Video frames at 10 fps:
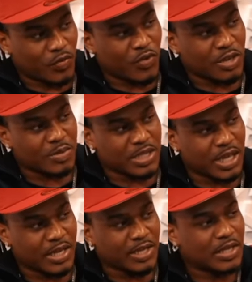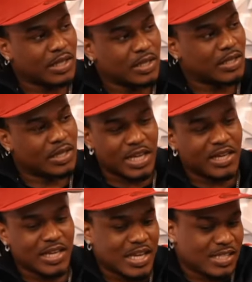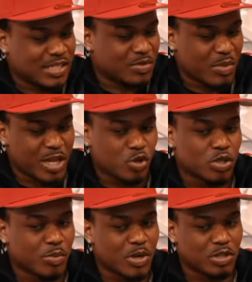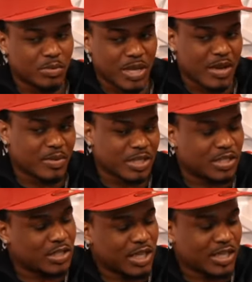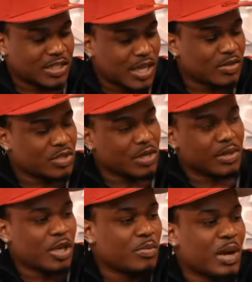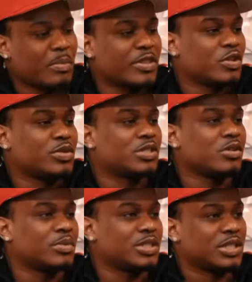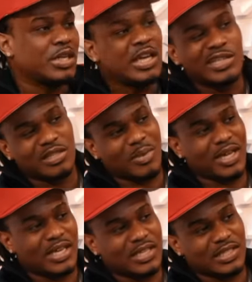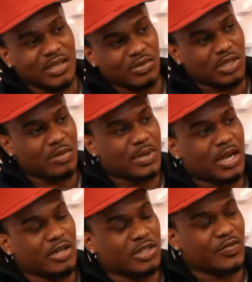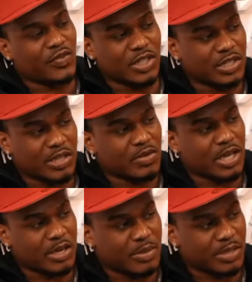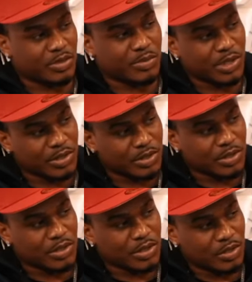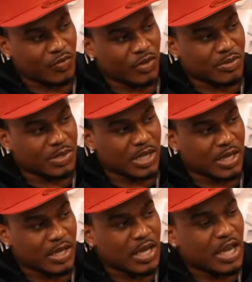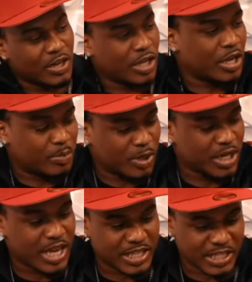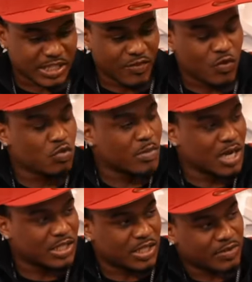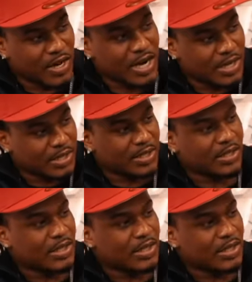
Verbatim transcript: You feel what I'm saying? Nigga, niggas is men. You supposed to be able to nigga tell you something. Yo, my mother always told me this say, Somebody can't tell you something that hurts your feelings. They don't care about you, bro. Mm-hmm. You feel what I'm saying? Cause look, put it like this: If you musty, right?